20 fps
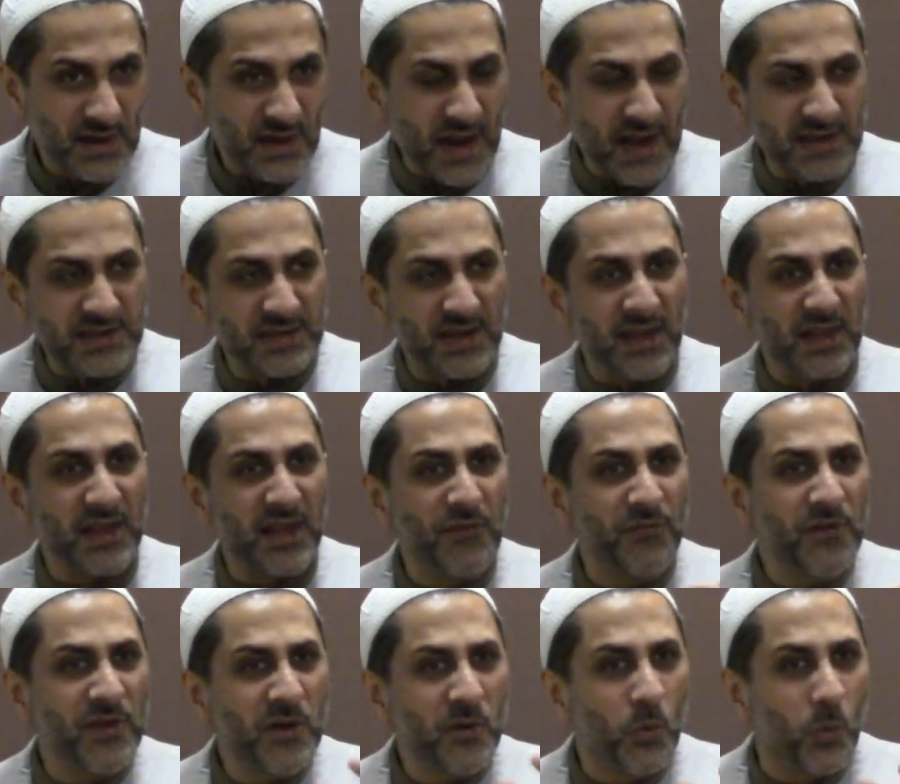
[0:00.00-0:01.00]
It's a
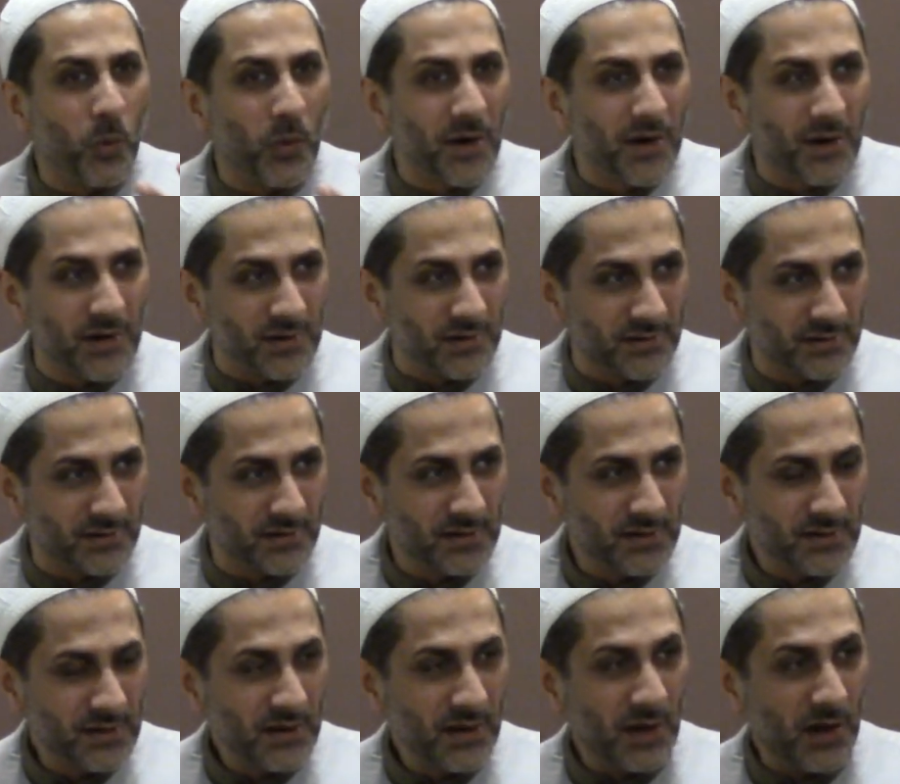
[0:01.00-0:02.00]
living world,
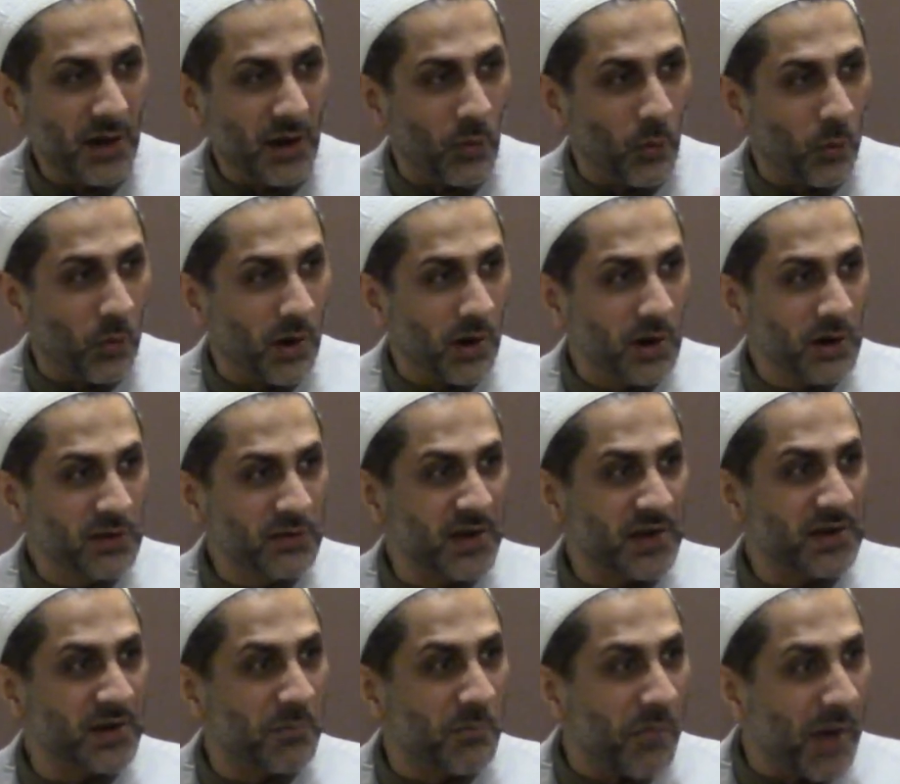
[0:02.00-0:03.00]
a world
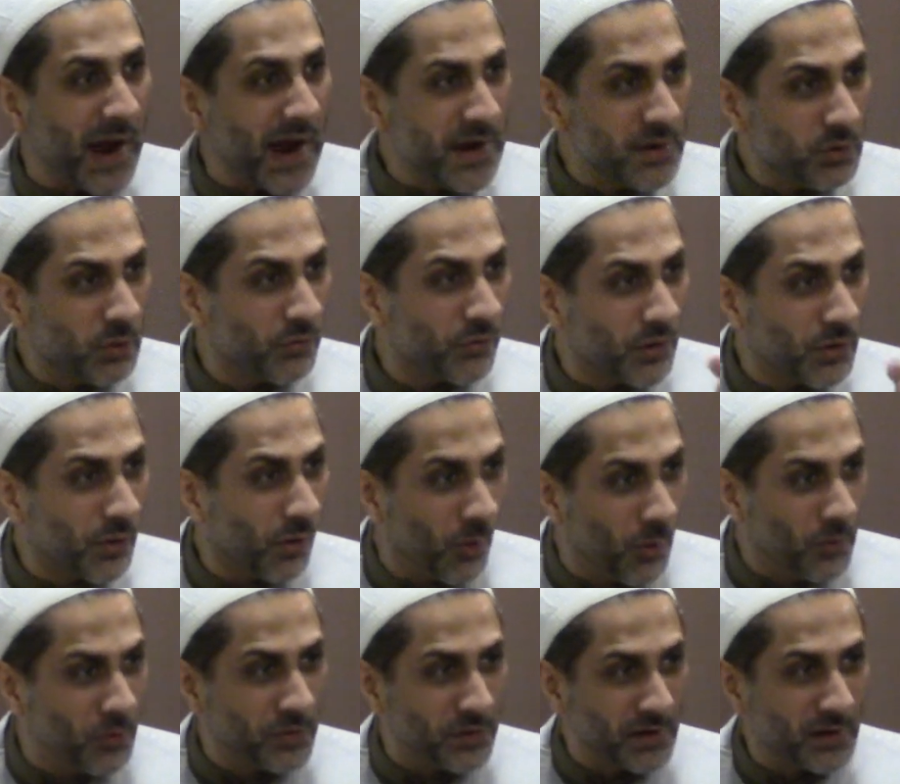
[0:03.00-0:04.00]
that a mind of our
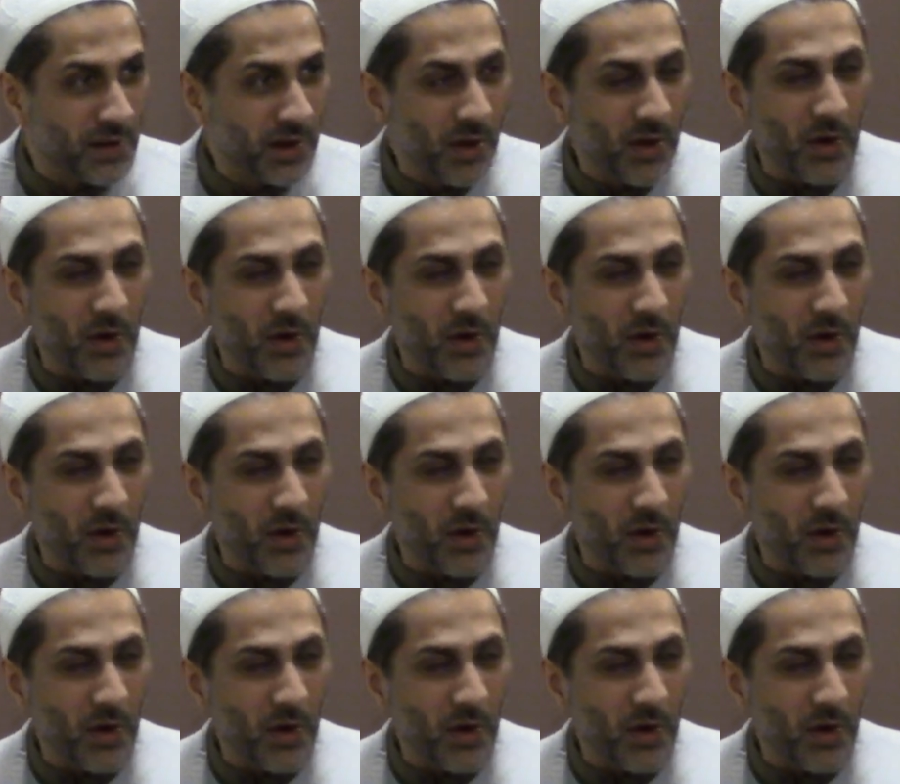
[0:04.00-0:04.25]
own.